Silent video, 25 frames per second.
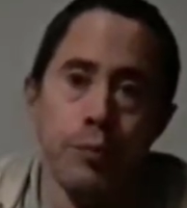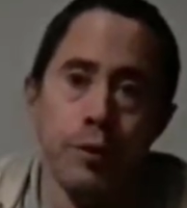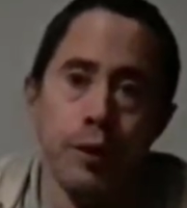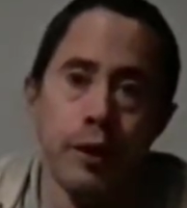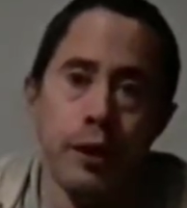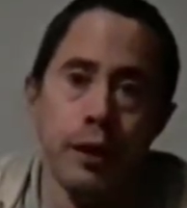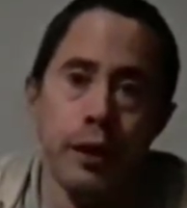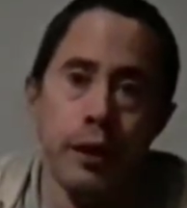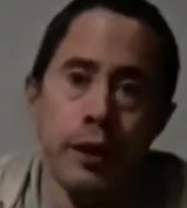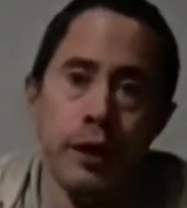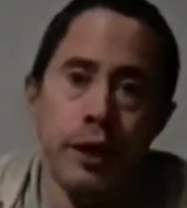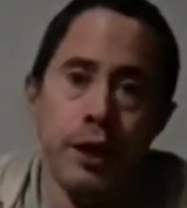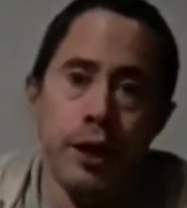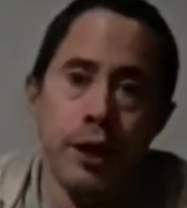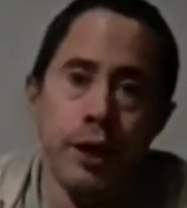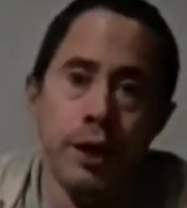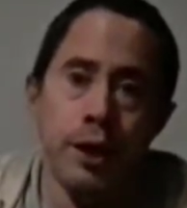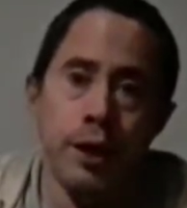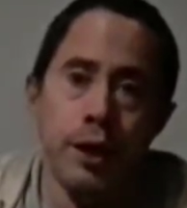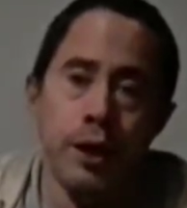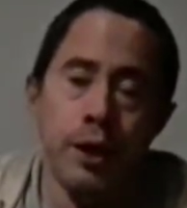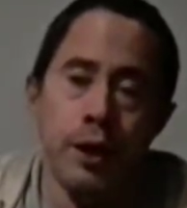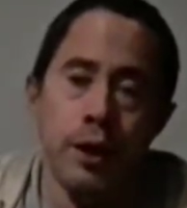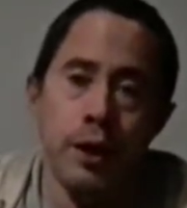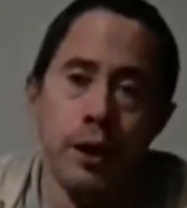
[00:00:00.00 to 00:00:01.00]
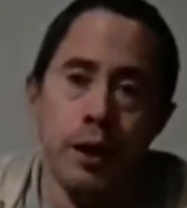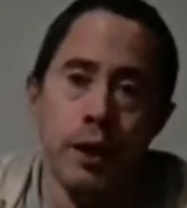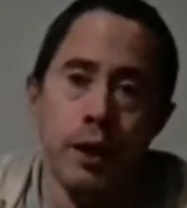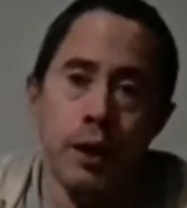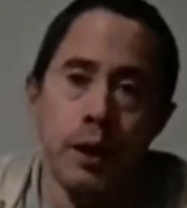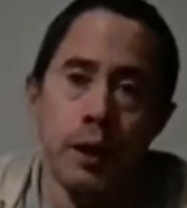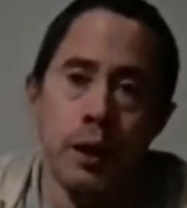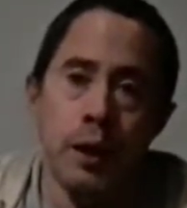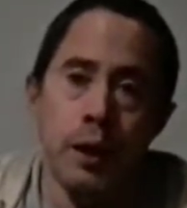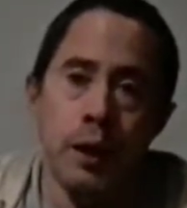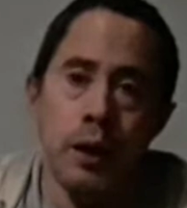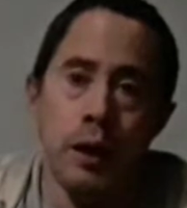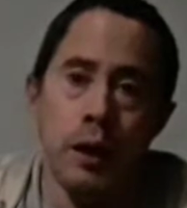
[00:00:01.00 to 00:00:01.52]

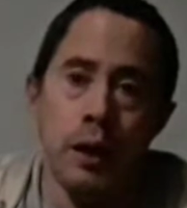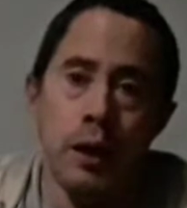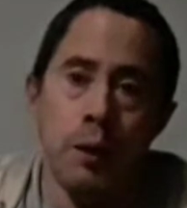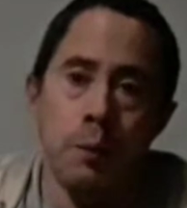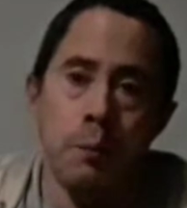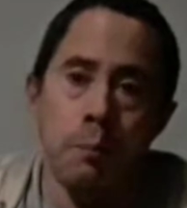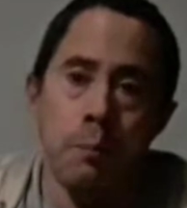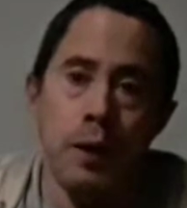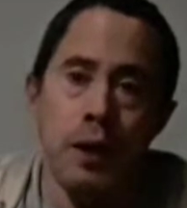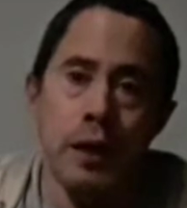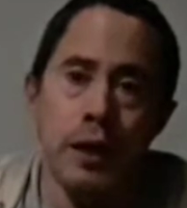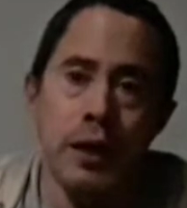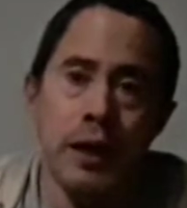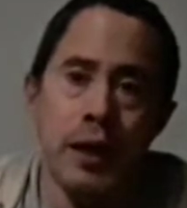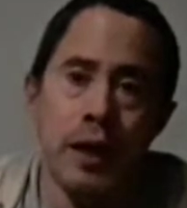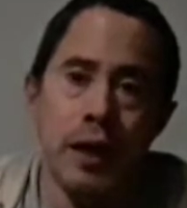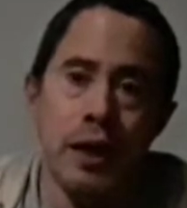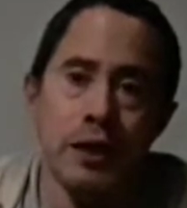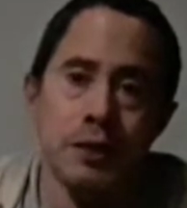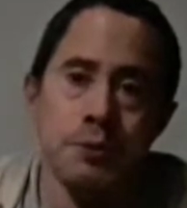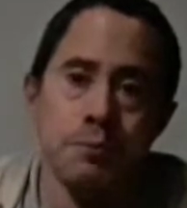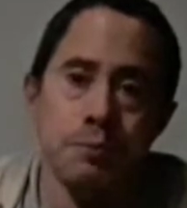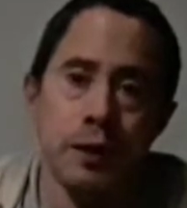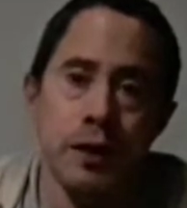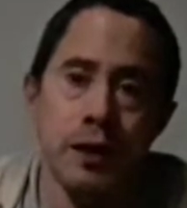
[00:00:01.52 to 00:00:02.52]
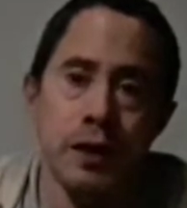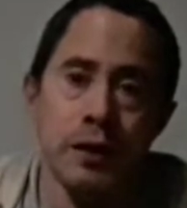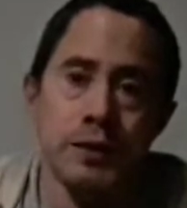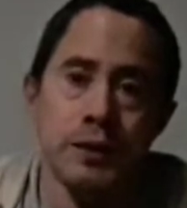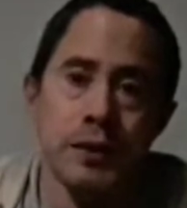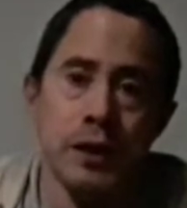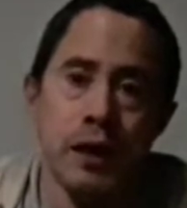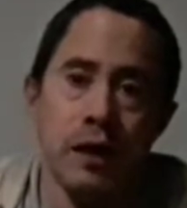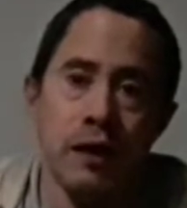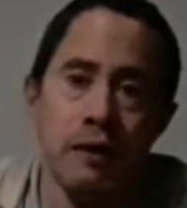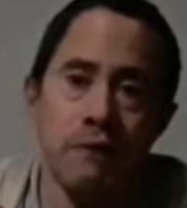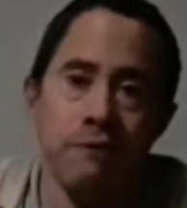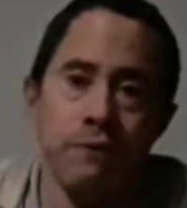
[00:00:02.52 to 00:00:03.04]
In many aspects,
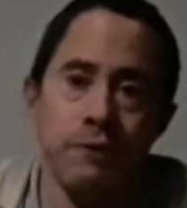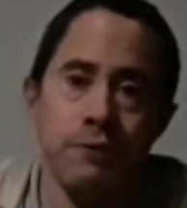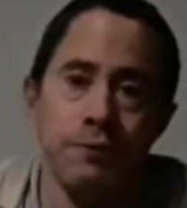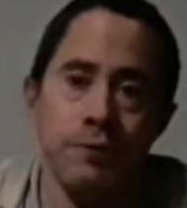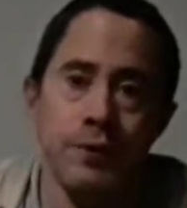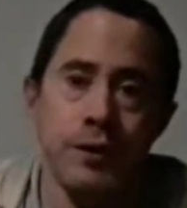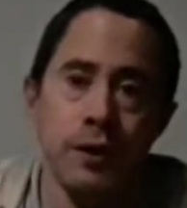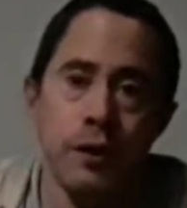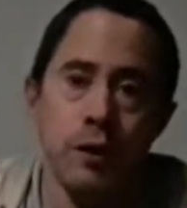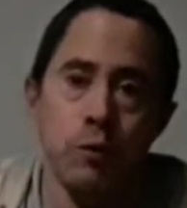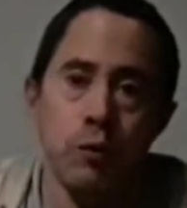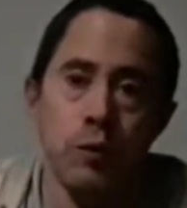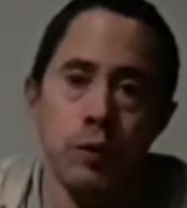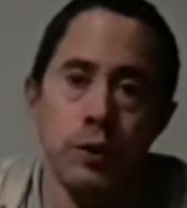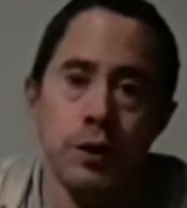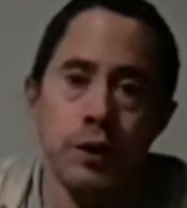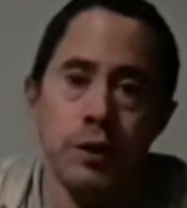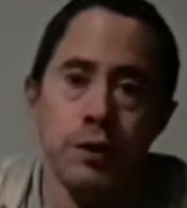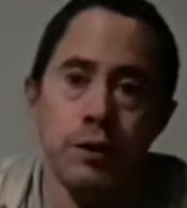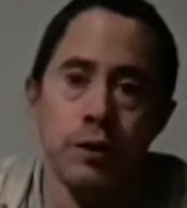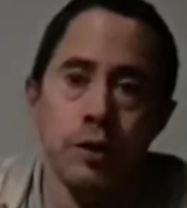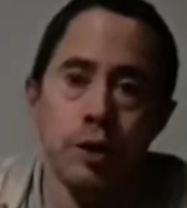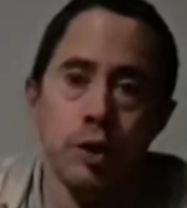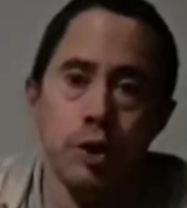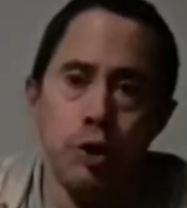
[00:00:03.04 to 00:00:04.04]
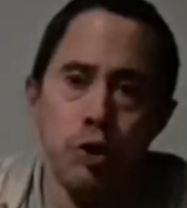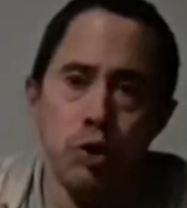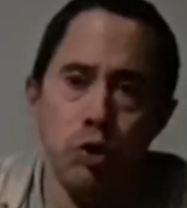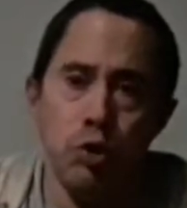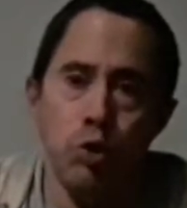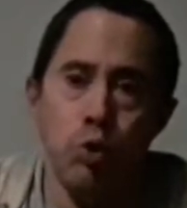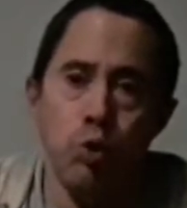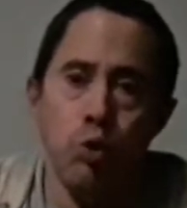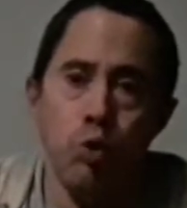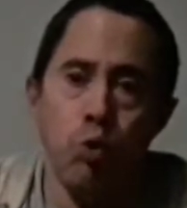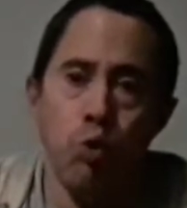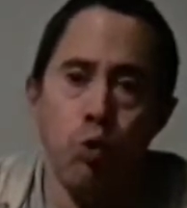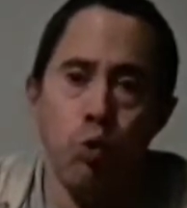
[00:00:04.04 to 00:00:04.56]
I've dealt with
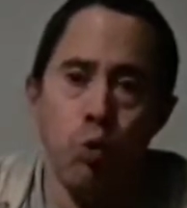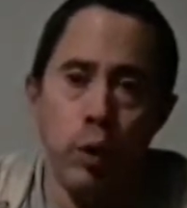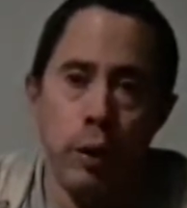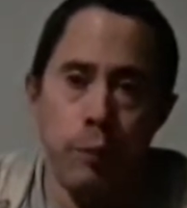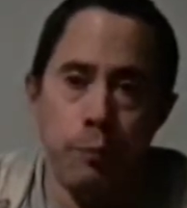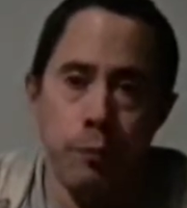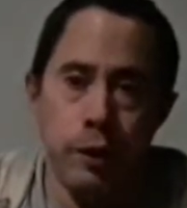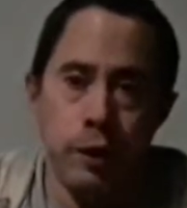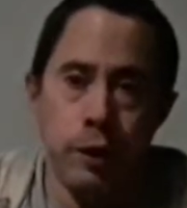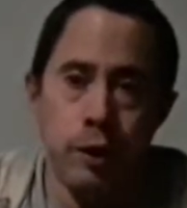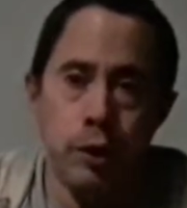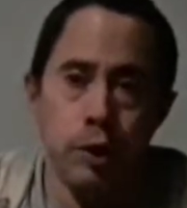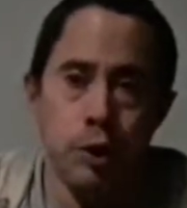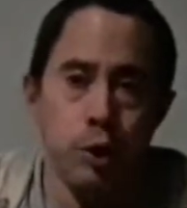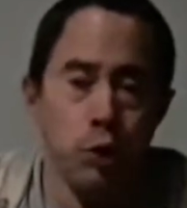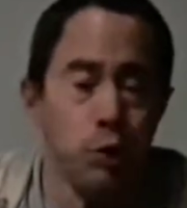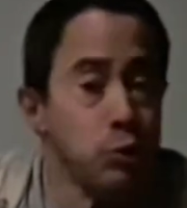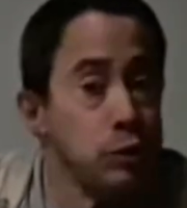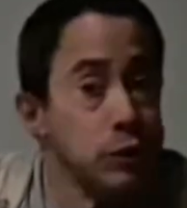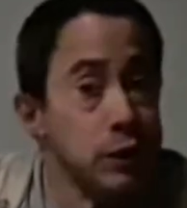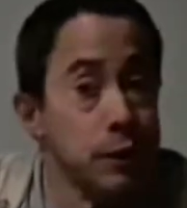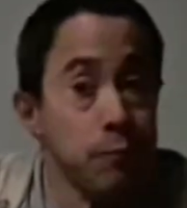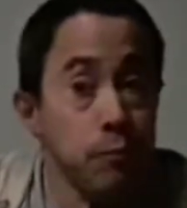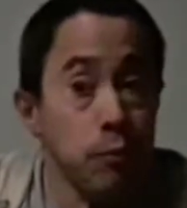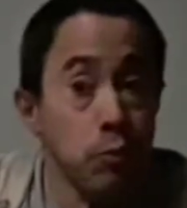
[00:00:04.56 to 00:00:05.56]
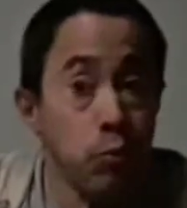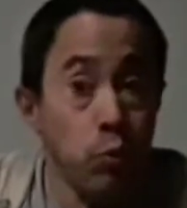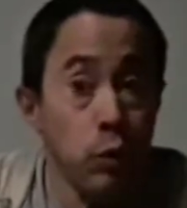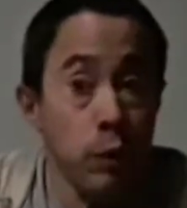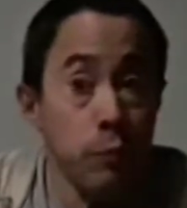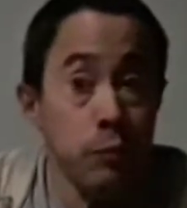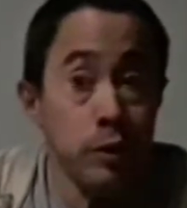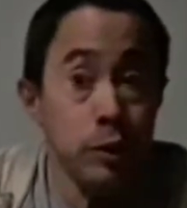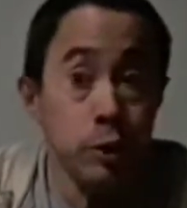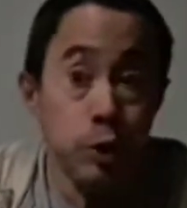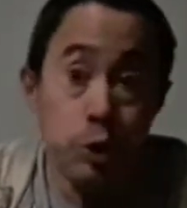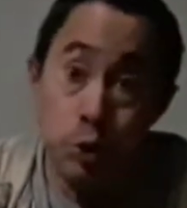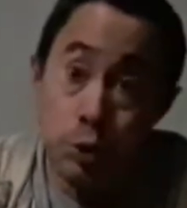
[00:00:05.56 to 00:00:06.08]
two
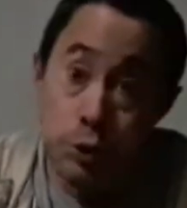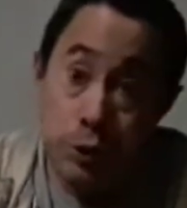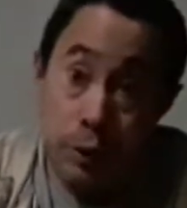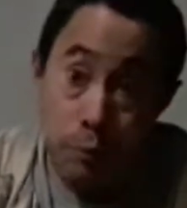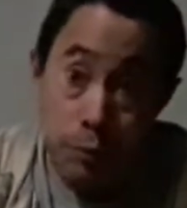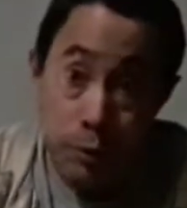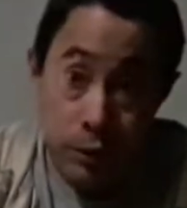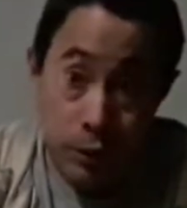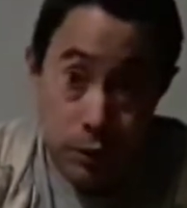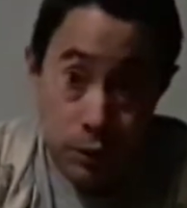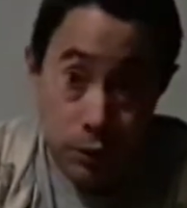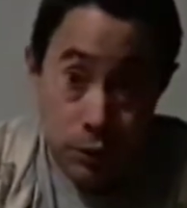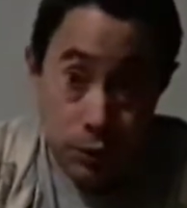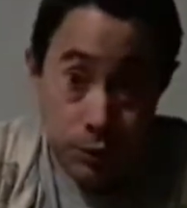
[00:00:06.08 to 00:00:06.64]
separate years,